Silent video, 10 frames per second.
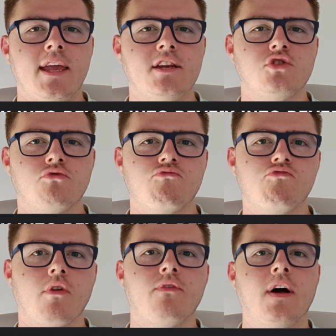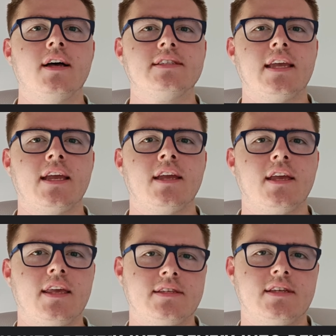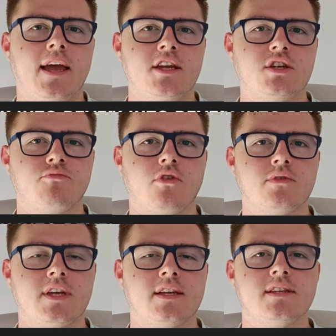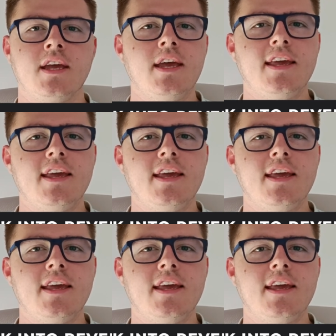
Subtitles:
into reversing his aging process.